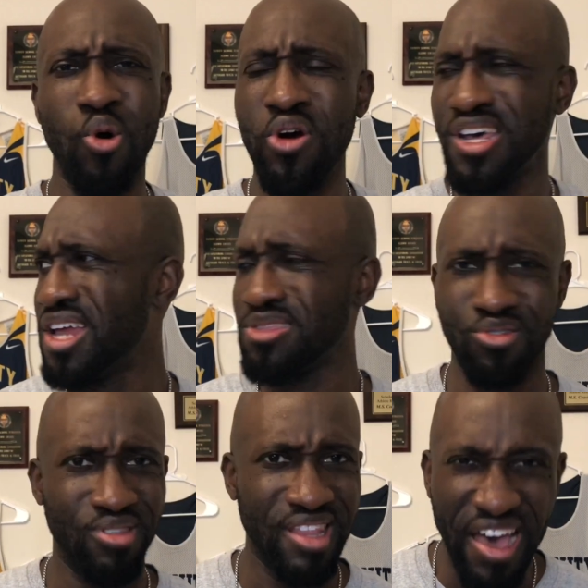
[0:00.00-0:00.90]
on another
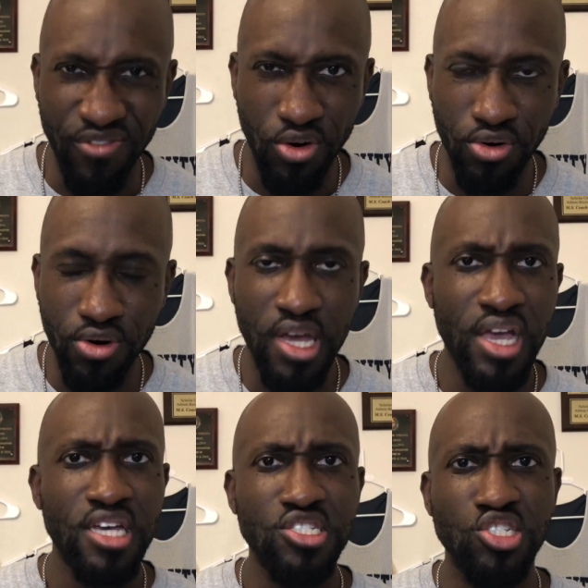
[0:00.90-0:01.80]
level.
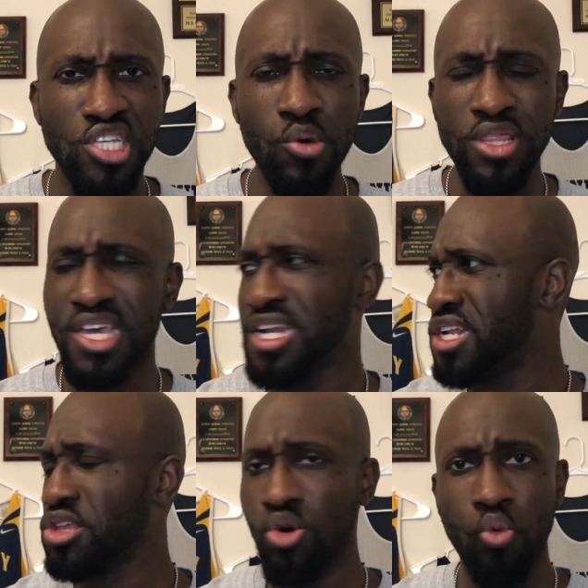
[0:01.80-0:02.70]
She was in another